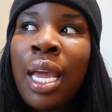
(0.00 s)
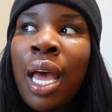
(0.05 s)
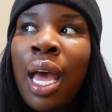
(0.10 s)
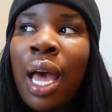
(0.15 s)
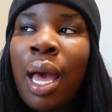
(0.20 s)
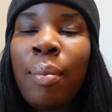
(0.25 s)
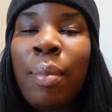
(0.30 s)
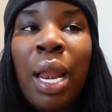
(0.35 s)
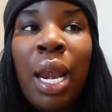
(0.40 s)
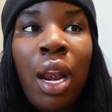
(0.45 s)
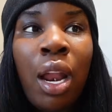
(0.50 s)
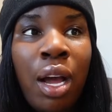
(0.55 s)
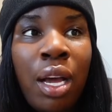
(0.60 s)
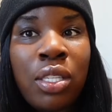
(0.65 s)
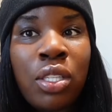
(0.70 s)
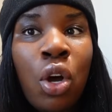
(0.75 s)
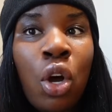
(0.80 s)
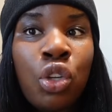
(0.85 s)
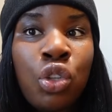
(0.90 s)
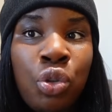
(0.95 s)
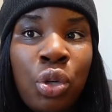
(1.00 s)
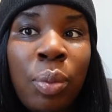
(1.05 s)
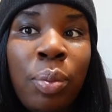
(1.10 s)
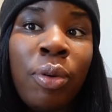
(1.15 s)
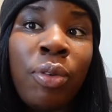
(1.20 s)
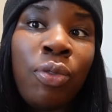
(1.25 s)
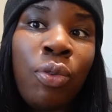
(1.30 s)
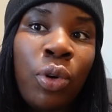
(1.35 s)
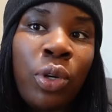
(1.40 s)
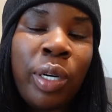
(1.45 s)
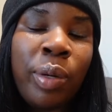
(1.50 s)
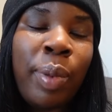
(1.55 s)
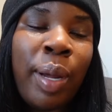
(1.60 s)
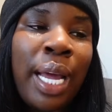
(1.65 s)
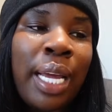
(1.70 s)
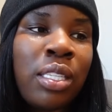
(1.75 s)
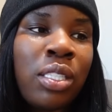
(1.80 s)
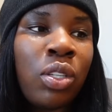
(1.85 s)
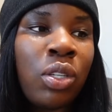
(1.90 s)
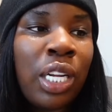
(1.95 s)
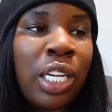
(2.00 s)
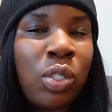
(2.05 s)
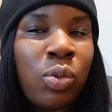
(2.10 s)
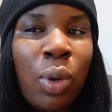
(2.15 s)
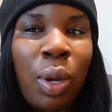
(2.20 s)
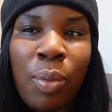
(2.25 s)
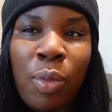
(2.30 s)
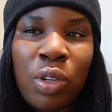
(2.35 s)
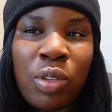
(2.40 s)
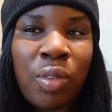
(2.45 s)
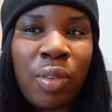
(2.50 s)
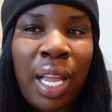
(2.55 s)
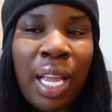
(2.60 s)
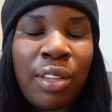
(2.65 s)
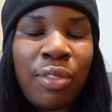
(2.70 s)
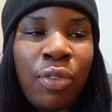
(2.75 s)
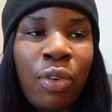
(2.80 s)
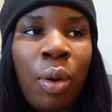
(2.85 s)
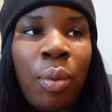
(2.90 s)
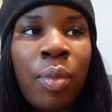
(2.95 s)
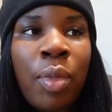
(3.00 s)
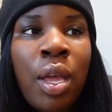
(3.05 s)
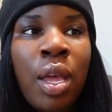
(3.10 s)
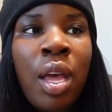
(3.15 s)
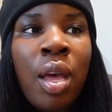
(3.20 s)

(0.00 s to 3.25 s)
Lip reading: and my last trip before Dubai, so that's where most of that is from.